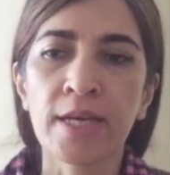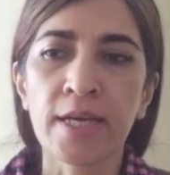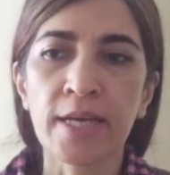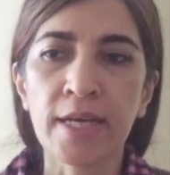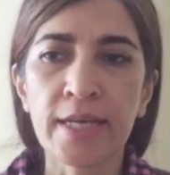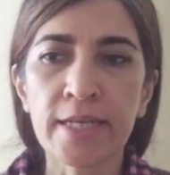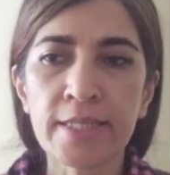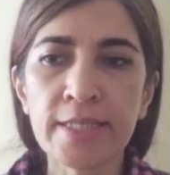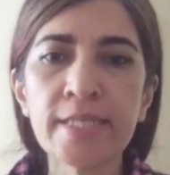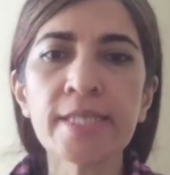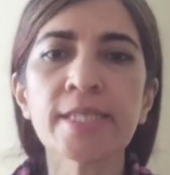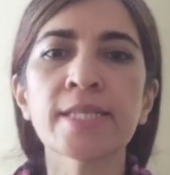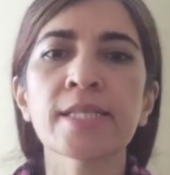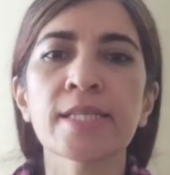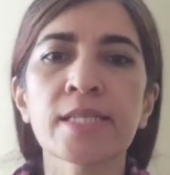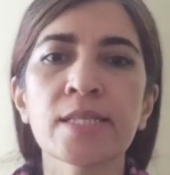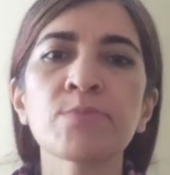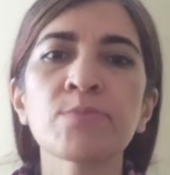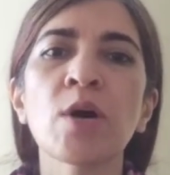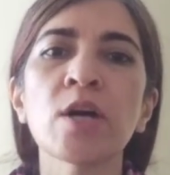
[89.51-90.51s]
This
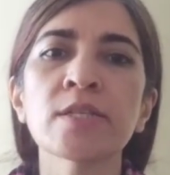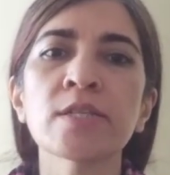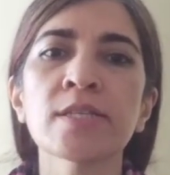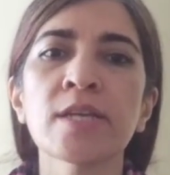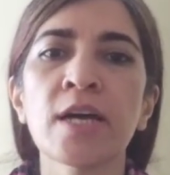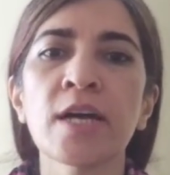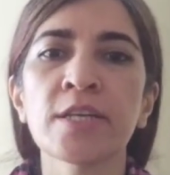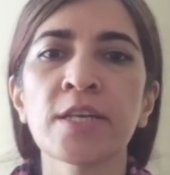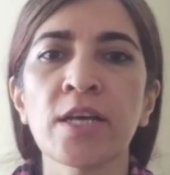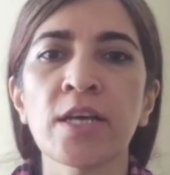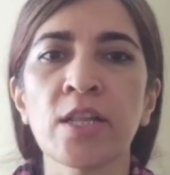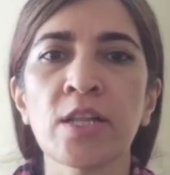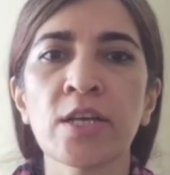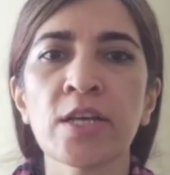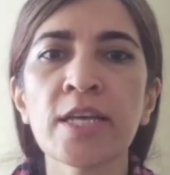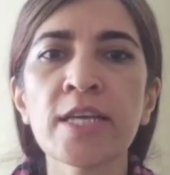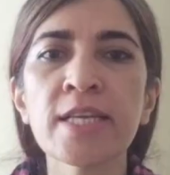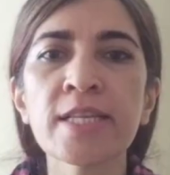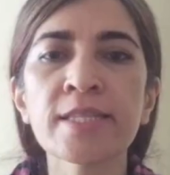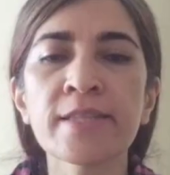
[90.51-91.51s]
small
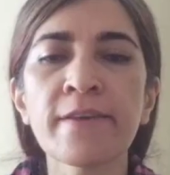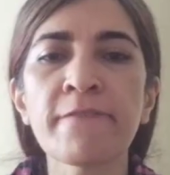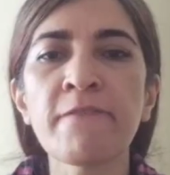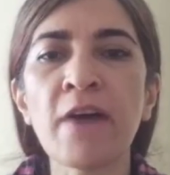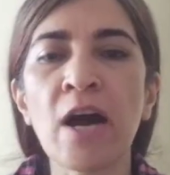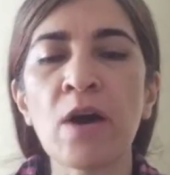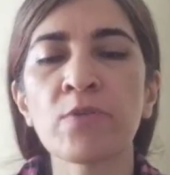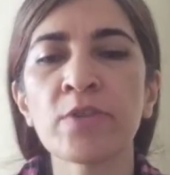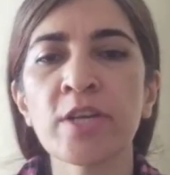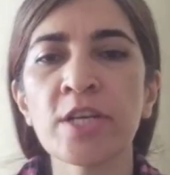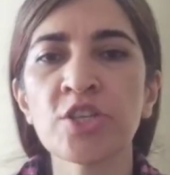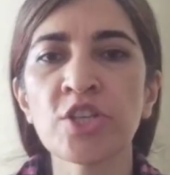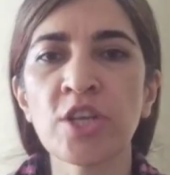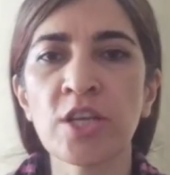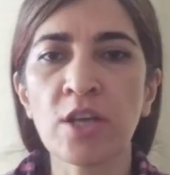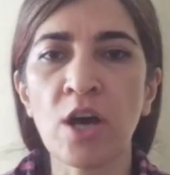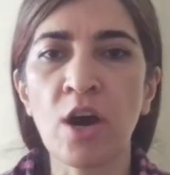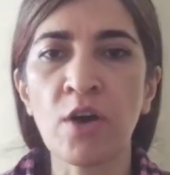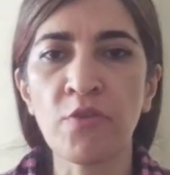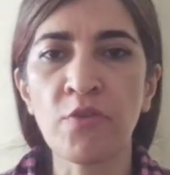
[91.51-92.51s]
cycle is the
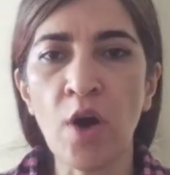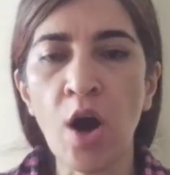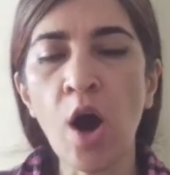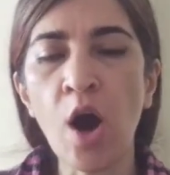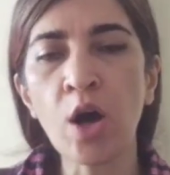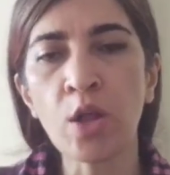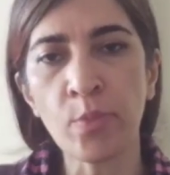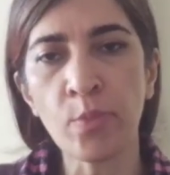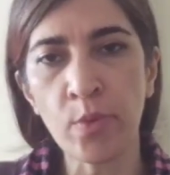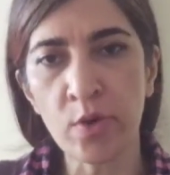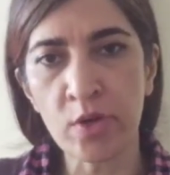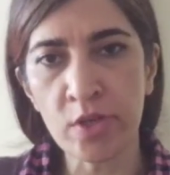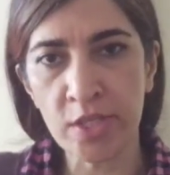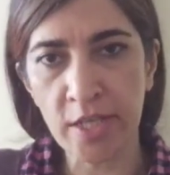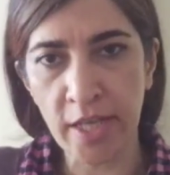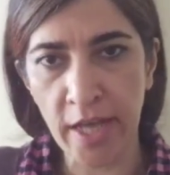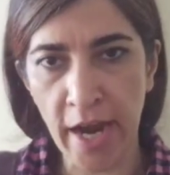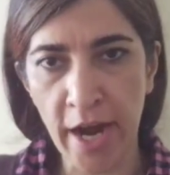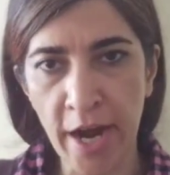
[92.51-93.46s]
foundation of almost